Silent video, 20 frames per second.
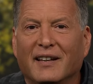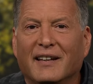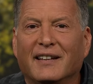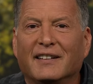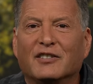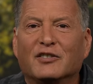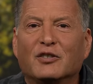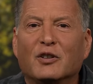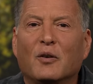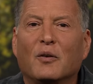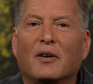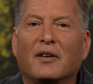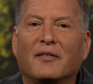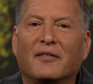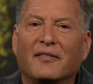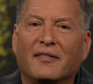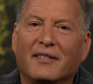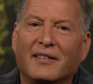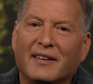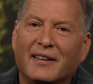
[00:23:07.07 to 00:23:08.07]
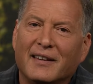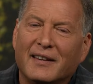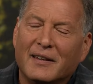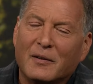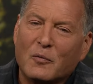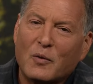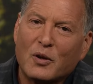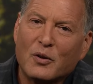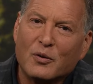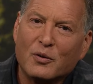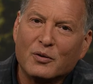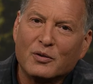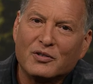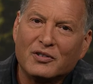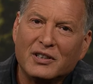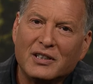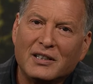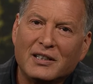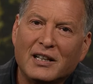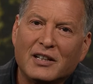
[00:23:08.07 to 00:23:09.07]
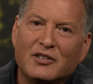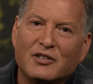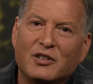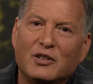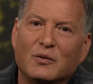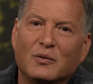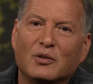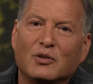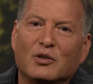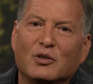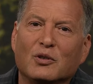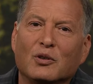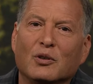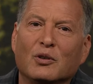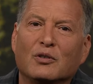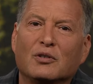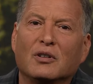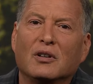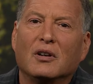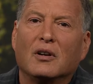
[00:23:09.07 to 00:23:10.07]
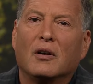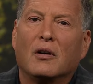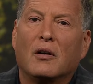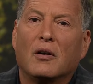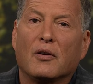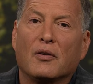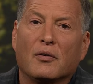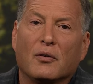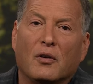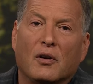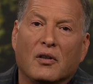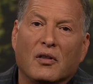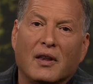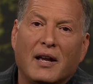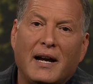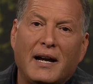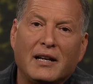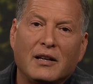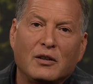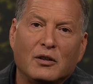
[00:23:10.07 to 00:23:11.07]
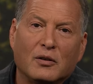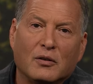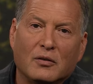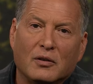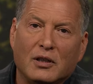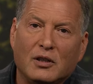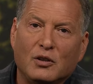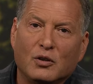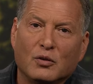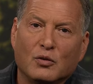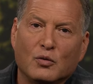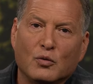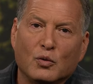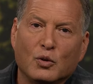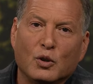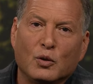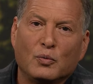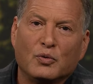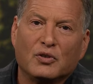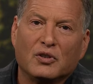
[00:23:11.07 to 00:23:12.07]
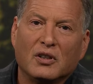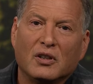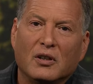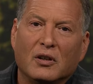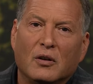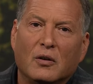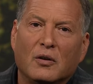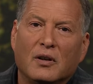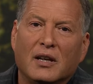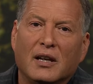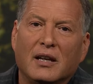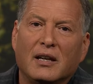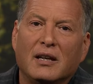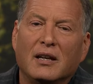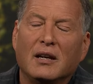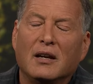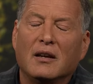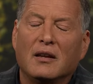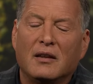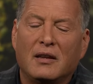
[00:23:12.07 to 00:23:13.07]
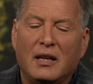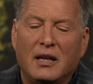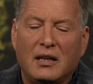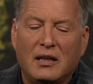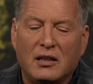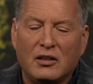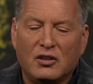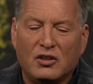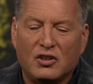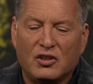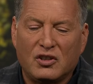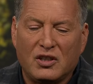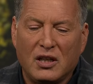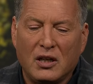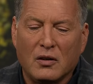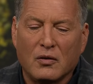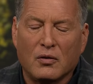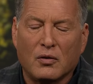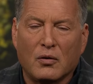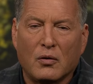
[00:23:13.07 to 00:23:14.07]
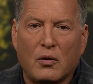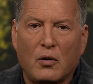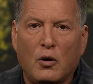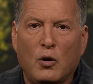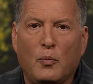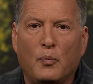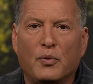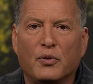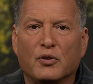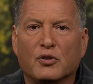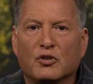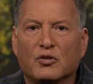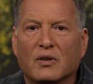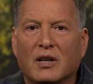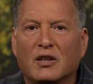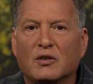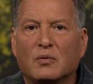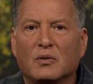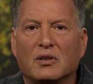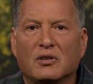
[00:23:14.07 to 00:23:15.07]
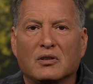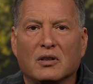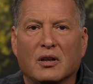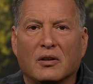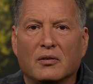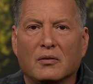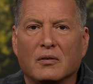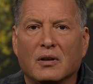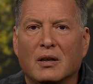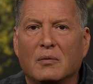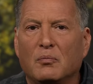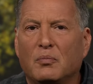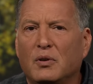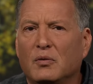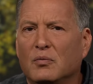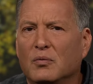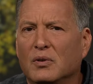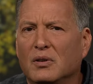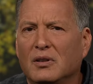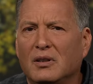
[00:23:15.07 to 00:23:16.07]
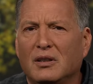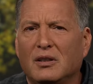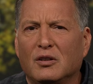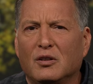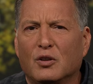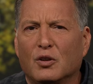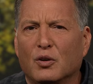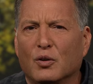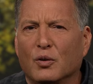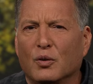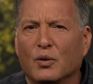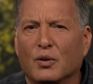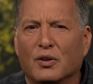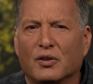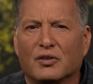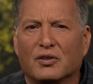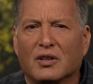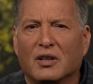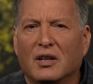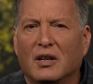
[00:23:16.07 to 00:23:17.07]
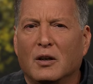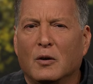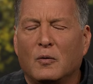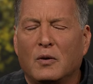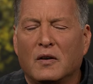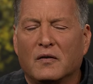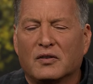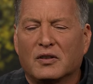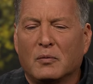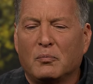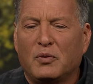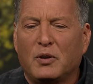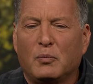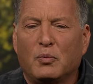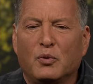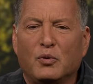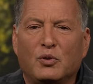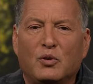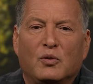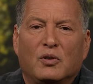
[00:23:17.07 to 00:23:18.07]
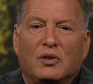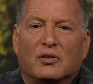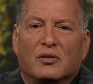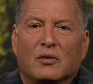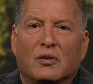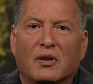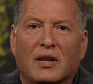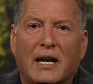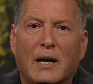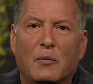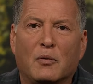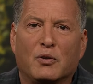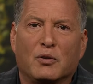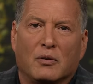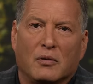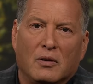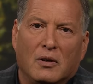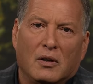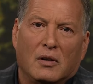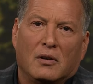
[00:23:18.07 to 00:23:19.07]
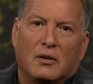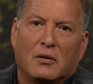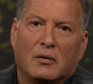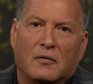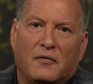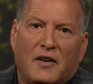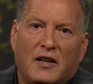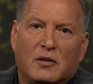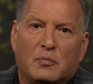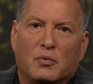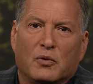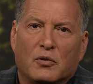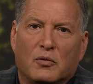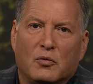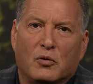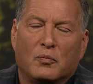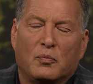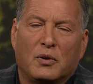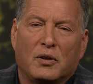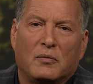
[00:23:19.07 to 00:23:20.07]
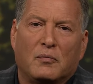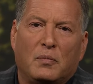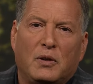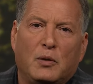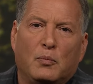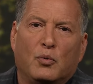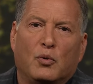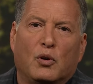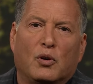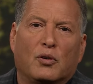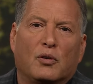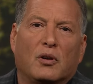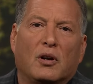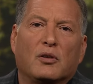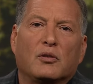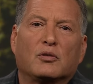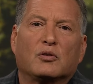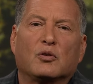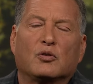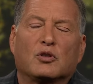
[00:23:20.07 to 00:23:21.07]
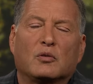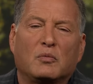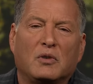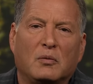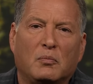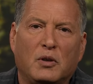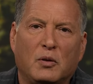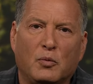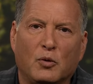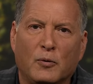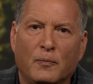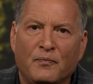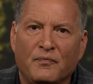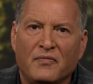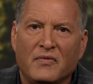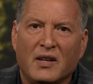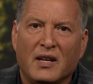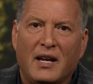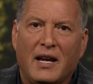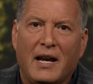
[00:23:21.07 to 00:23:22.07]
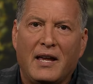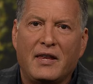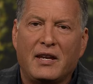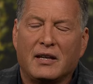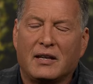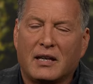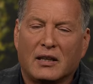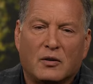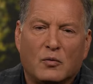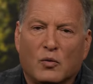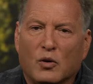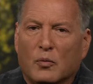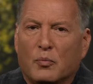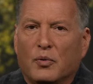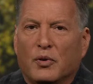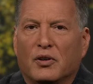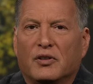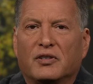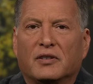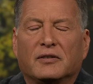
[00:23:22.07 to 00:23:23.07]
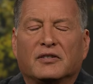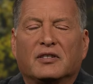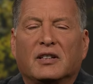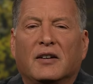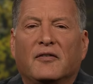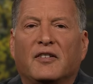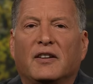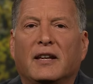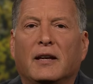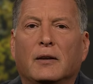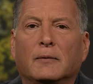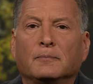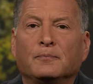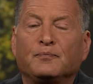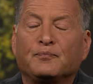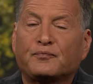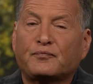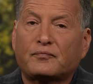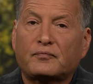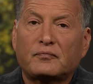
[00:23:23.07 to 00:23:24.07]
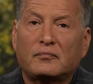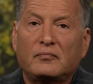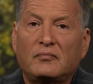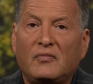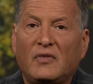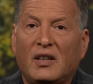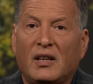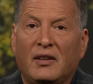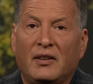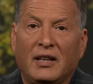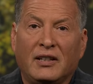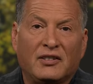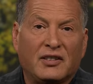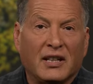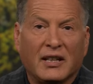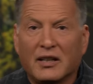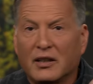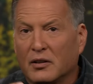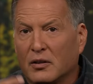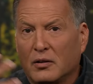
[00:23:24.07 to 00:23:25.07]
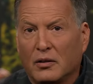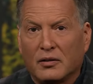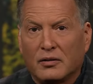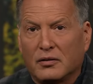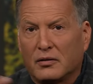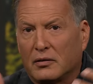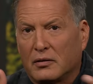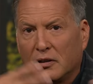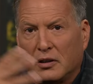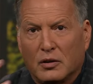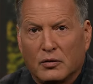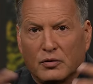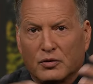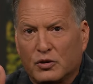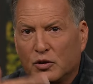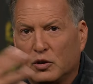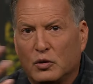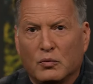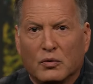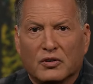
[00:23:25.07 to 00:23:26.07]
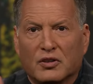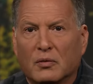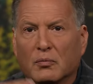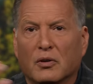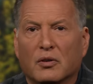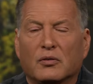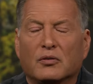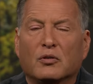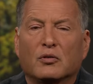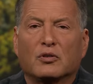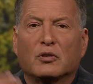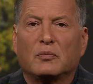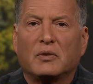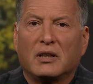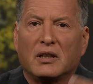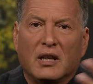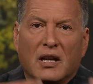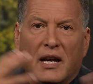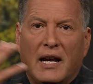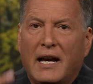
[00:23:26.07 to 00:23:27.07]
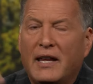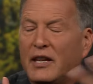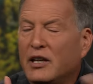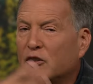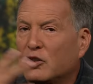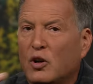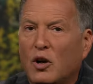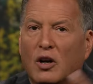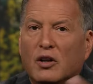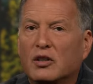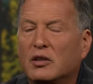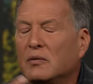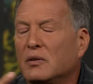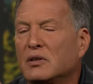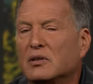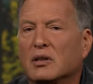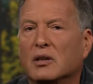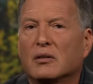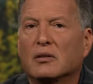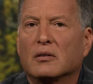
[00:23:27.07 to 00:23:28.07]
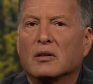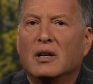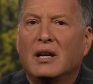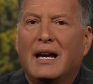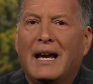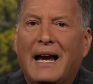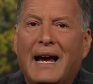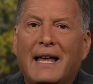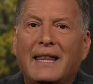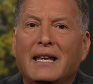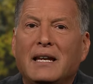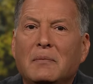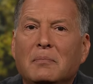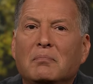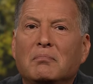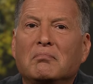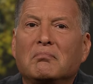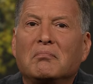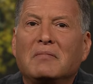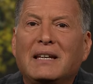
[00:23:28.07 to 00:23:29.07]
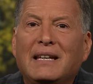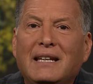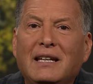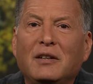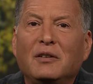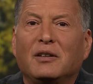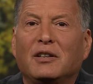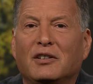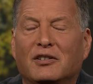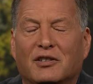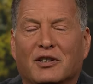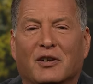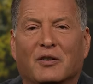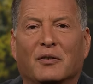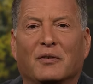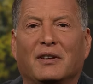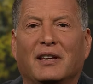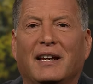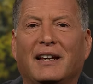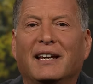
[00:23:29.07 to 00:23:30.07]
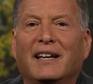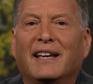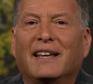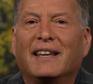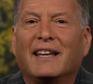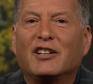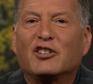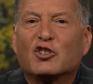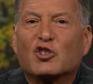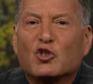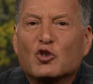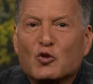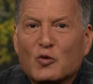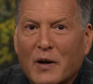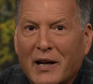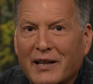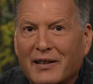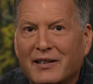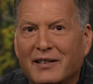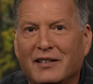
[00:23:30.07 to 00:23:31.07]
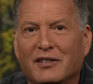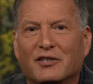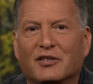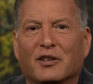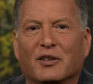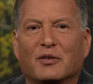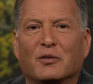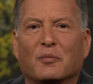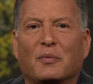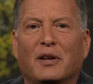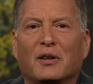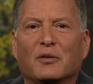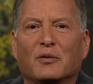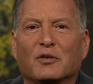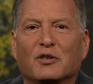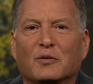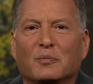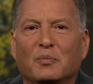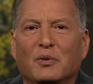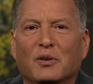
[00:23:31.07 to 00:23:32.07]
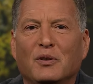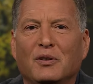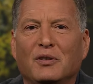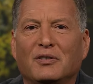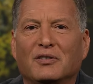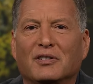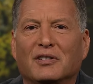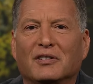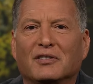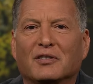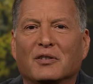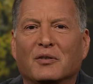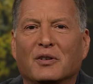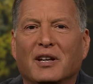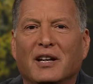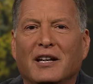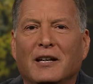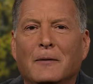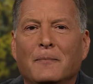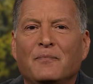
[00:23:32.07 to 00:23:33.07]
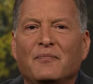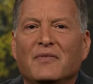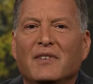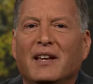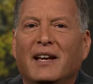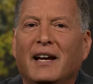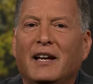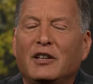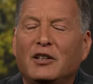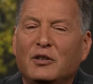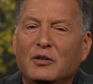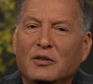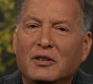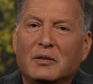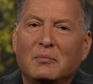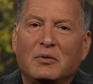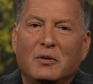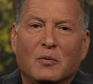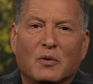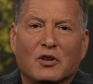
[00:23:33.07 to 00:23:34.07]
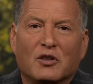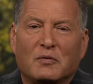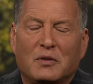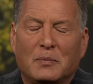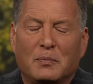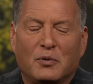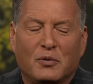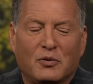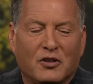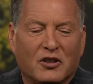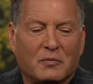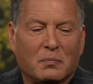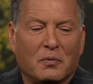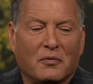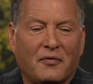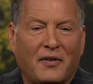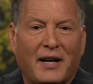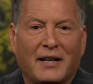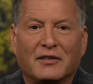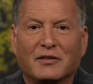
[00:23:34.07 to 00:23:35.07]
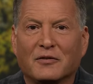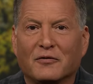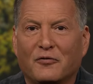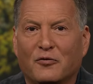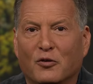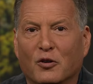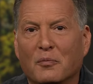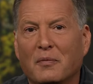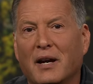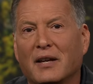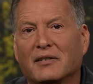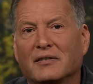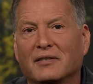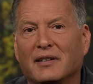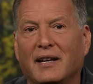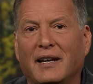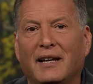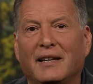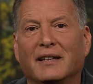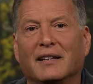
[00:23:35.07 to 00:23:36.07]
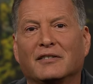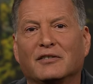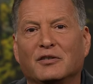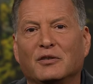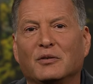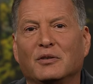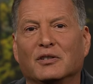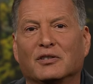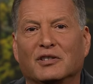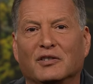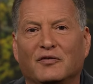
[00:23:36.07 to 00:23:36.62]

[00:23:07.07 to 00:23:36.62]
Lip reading: So whether they're sitting next to you in church or they're online in your groups, okay, they can share their hope and their strengths with each other and be really encouraged. We have some people who do this online with their Facebook group people or their other social media people, and they get the workbooks and stuff, and they check in on Zoom or some other social media, and they talk to each other, and they heal each other, and they strengthen each other by their experiences, okay? And you can be one of those people who just provides the format to say, hey, let's do this.